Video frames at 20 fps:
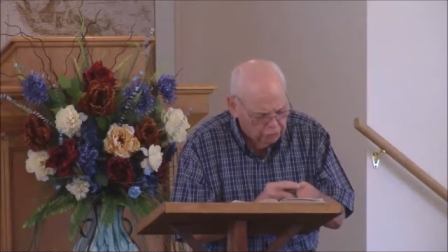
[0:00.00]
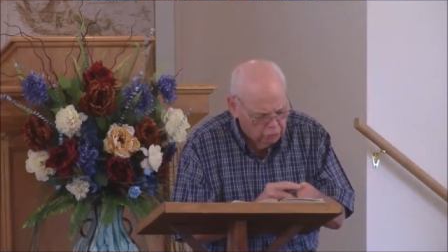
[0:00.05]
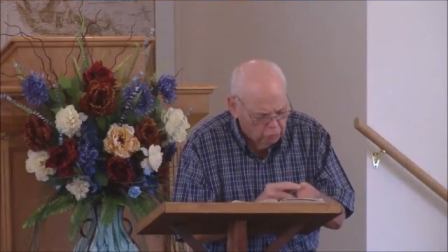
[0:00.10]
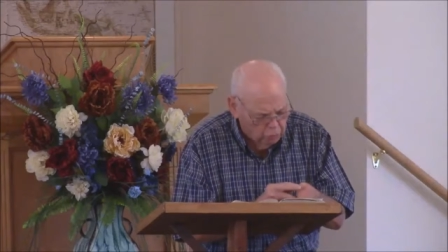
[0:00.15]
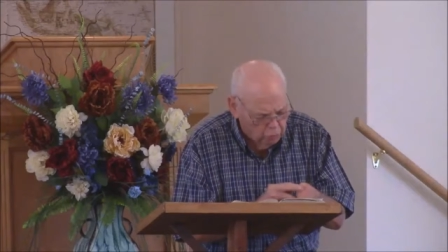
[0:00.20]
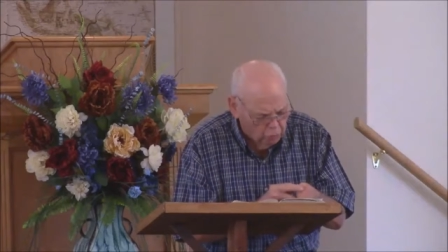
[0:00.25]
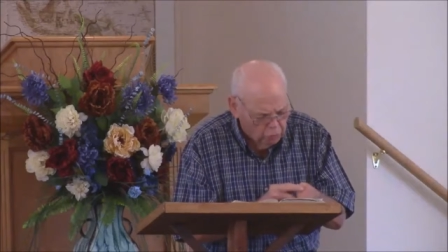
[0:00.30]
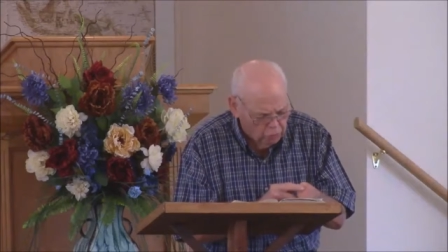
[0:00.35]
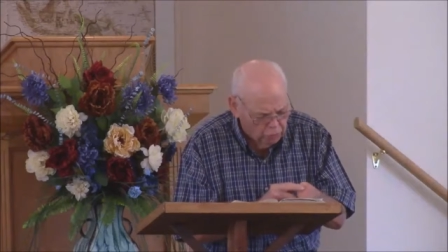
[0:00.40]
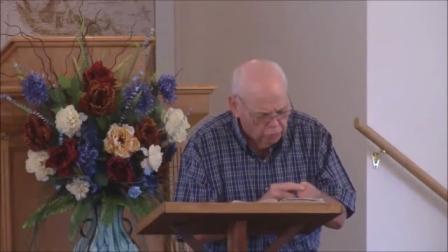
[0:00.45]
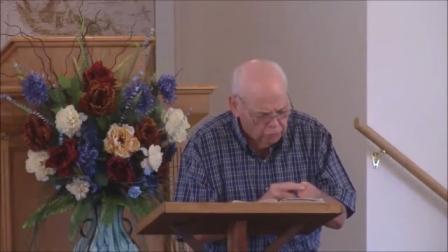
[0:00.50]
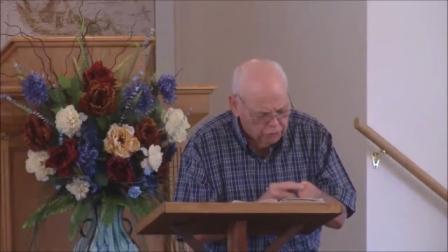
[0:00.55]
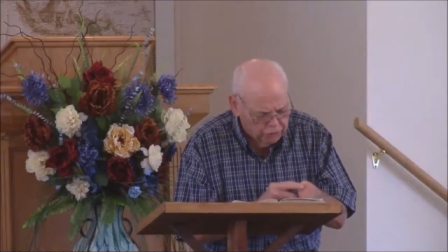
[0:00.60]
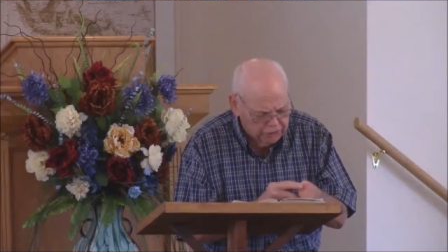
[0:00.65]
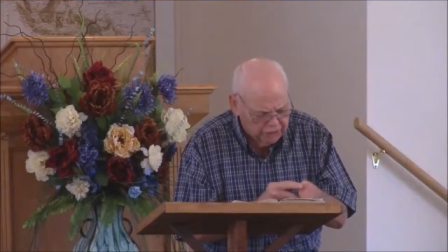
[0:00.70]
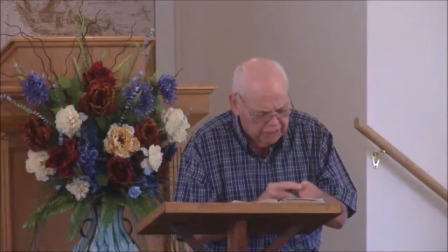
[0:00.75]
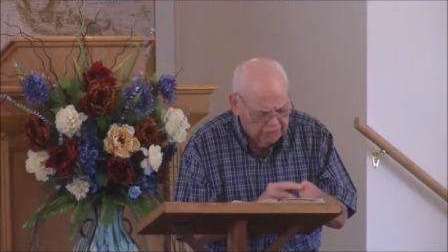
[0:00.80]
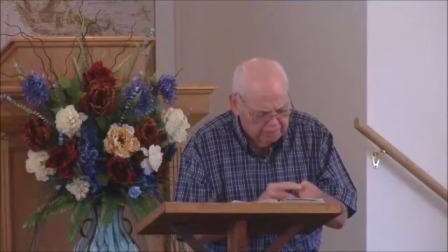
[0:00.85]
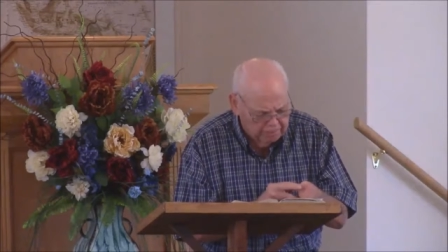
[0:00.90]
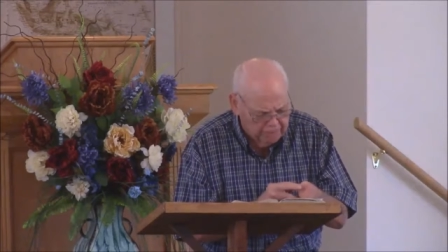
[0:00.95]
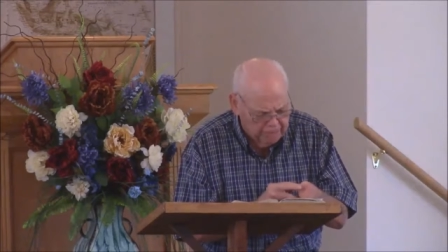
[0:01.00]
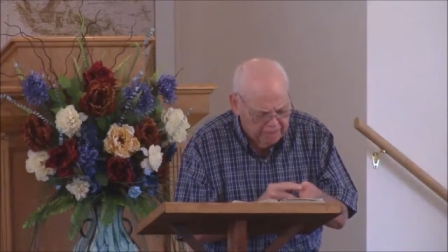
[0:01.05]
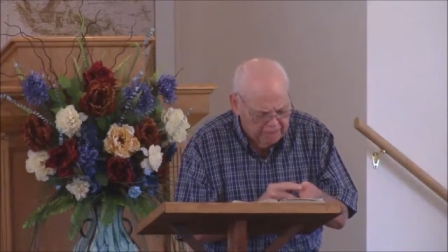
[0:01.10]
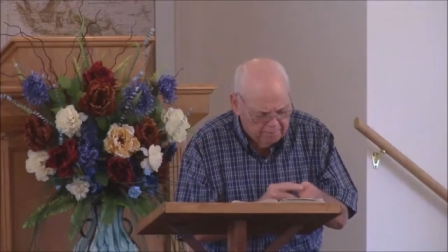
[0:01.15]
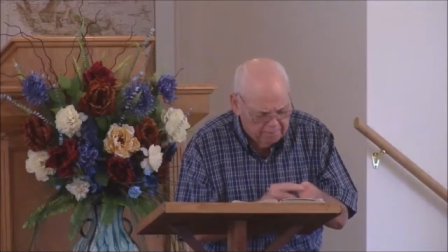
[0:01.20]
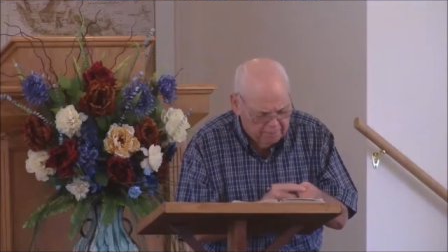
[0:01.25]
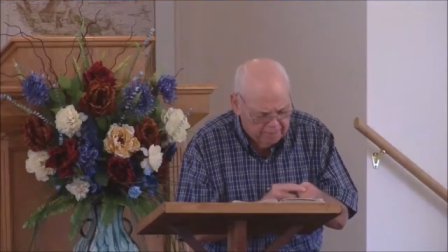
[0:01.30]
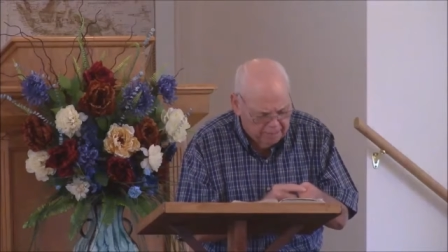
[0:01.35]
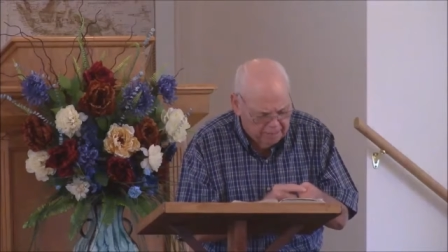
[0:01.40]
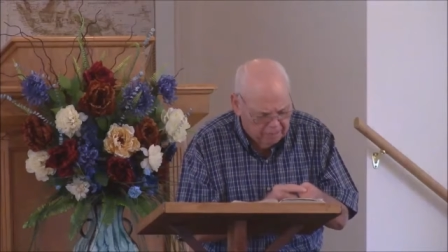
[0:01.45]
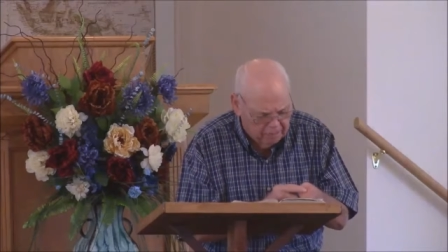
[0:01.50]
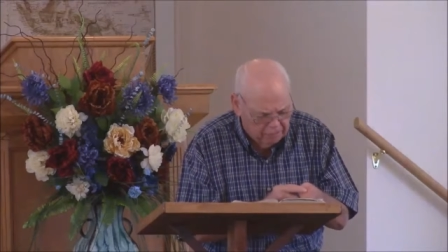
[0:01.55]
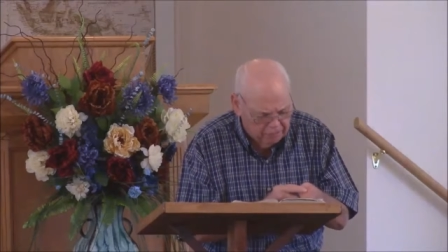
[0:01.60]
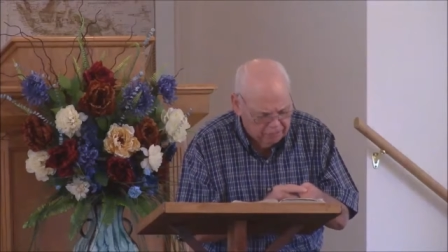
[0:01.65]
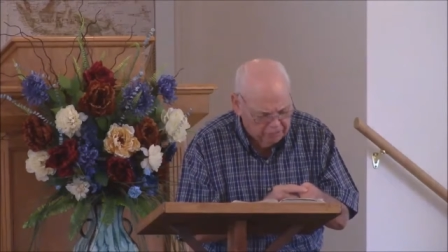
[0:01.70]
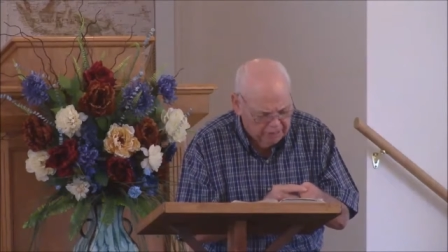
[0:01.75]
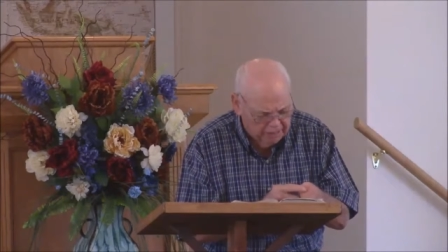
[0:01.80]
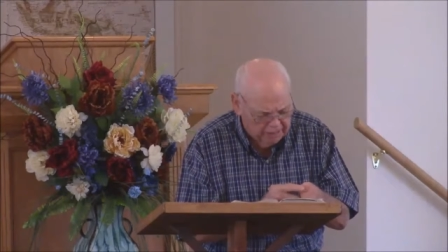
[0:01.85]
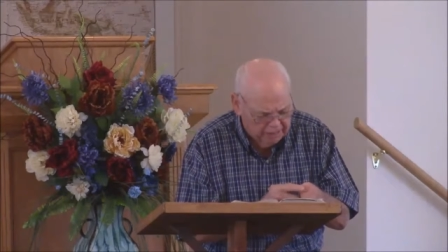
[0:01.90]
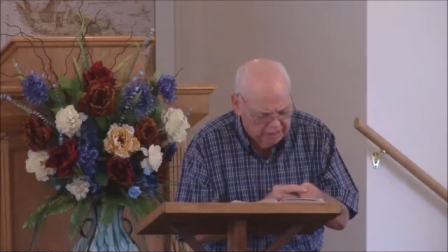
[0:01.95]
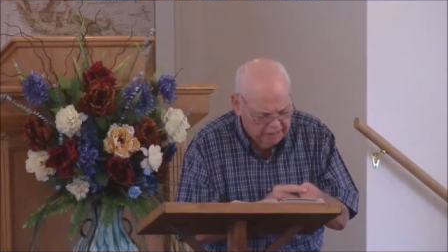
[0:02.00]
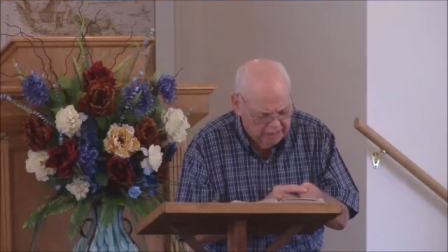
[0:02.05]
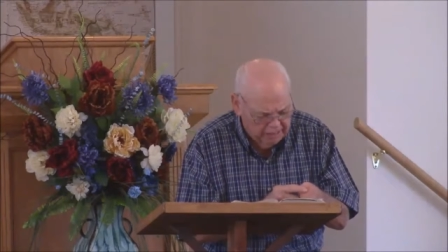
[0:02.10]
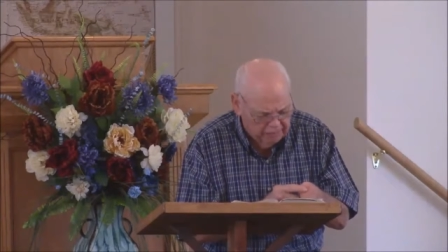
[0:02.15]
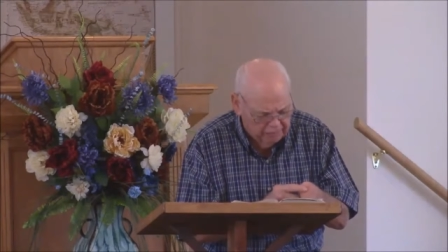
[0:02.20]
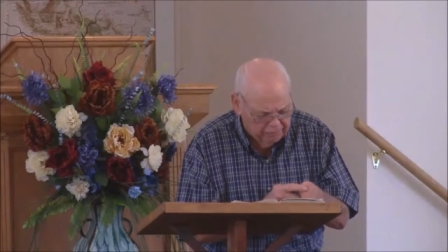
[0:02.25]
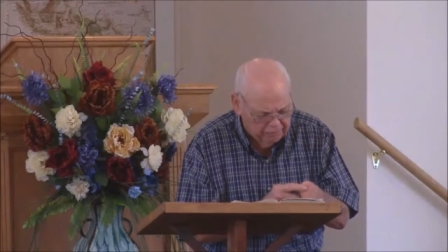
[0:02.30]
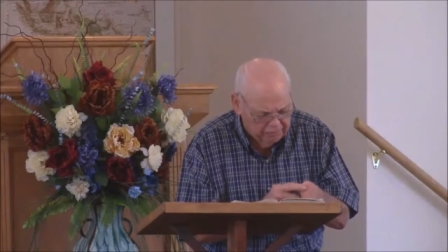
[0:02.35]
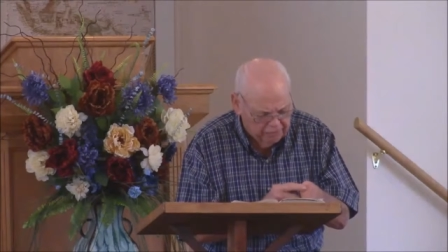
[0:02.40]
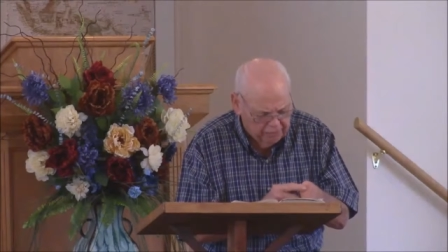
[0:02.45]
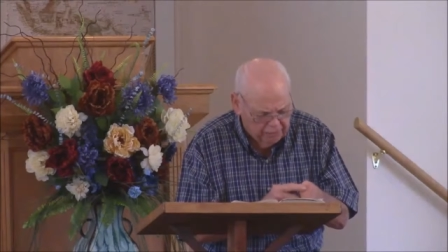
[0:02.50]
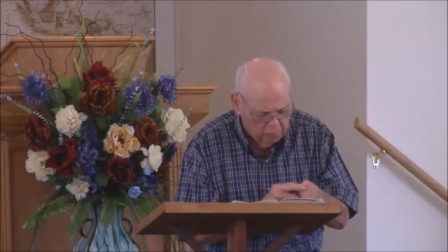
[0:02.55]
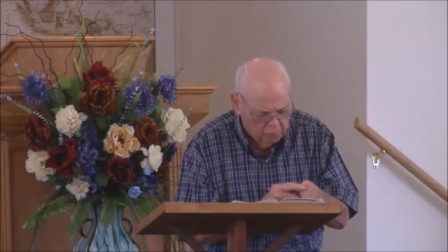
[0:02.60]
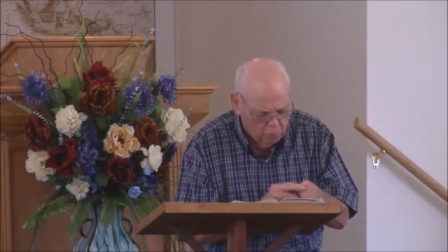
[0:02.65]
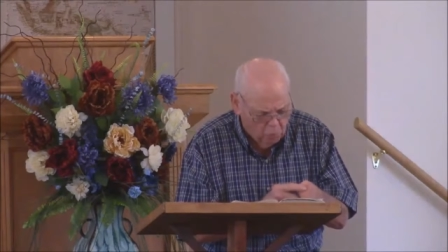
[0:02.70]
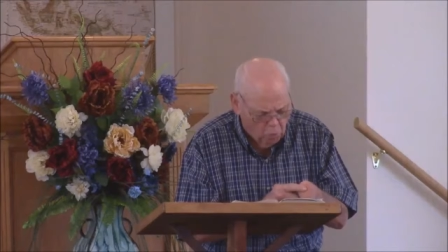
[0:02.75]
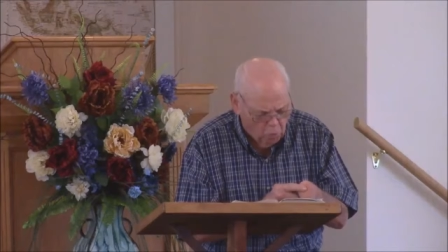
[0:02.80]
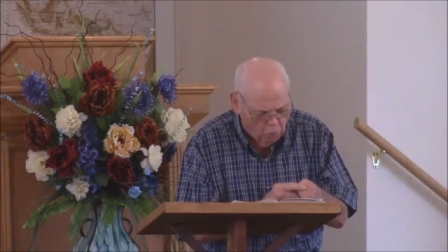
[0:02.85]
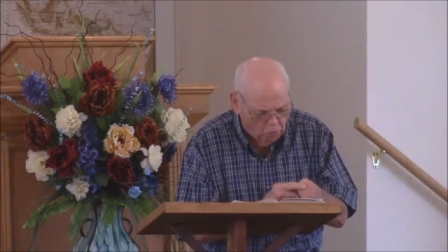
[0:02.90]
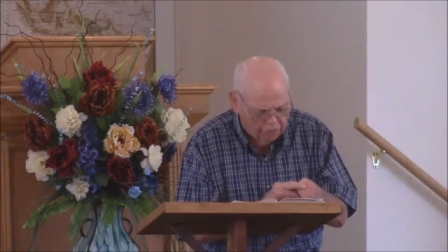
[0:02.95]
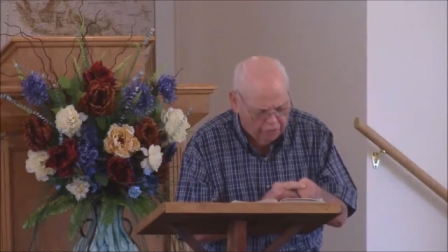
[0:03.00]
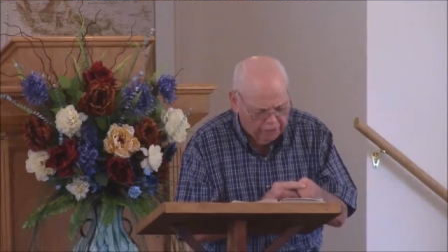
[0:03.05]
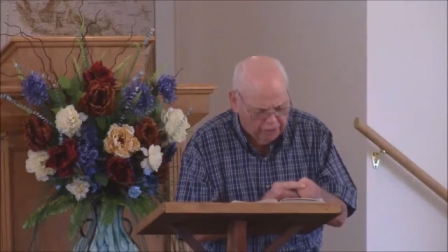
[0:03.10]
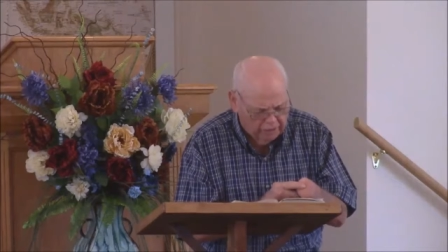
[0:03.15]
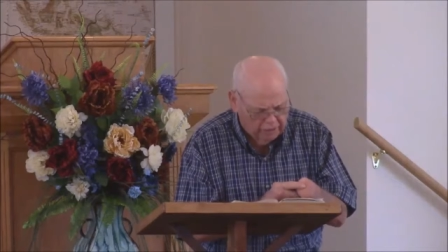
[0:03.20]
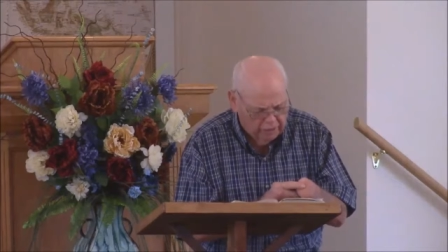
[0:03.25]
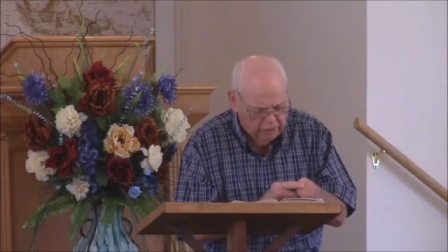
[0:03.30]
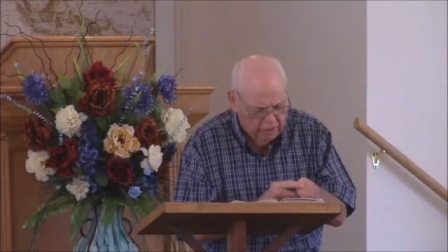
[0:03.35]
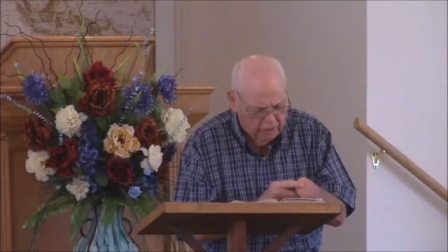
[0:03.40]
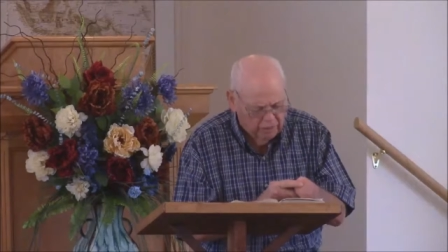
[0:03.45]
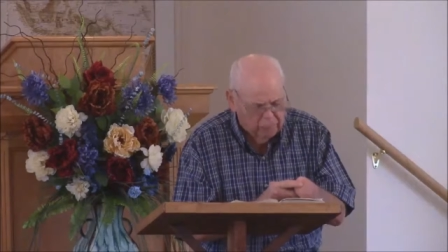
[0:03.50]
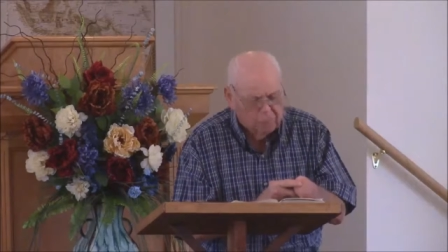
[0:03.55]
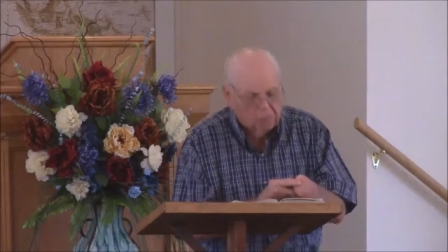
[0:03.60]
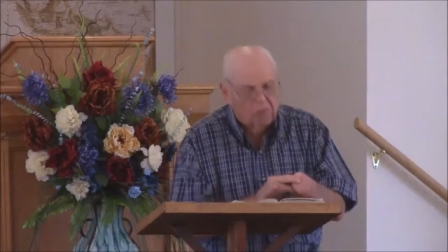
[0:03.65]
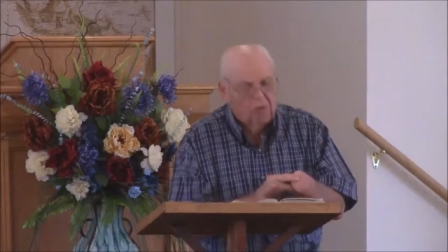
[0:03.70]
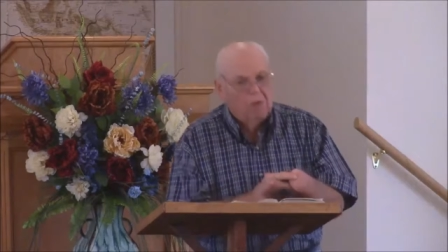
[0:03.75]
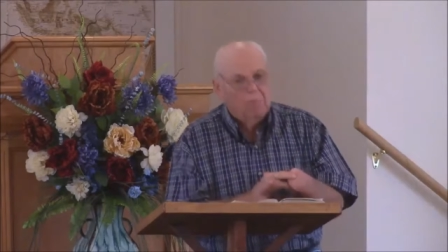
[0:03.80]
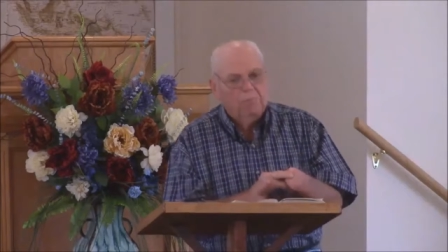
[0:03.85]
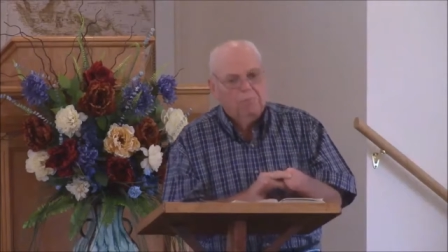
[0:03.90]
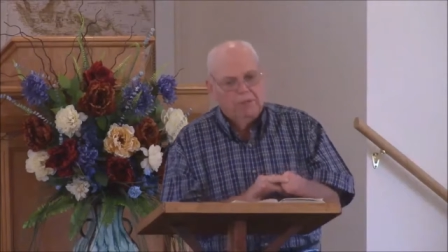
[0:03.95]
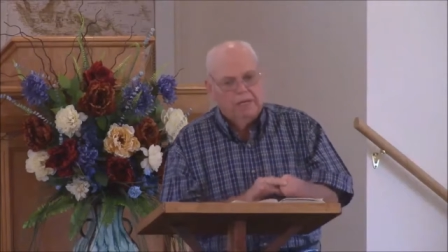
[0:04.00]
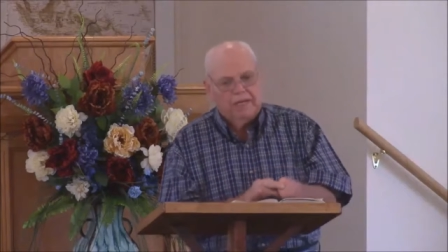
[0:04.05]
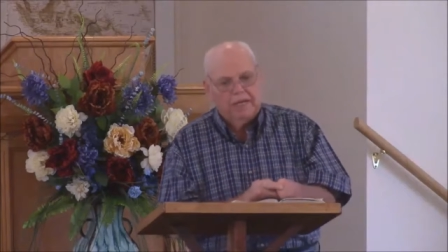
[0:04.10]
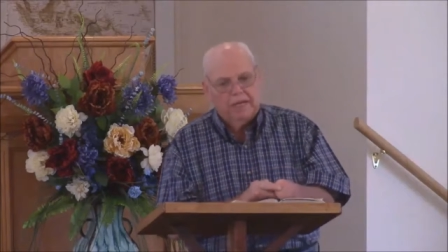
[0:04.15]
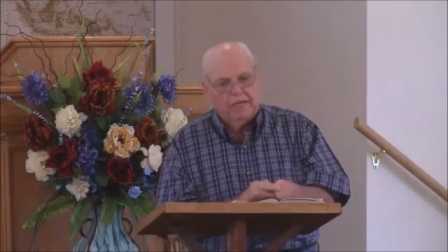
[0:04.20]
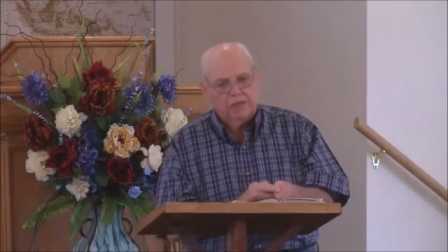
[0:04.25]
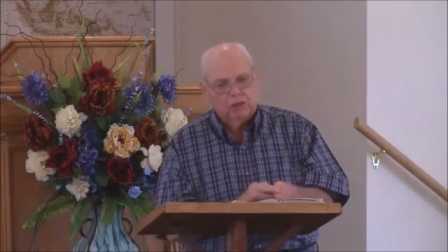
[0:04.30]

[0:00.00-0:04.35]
the words at my mouth and give them warning from me.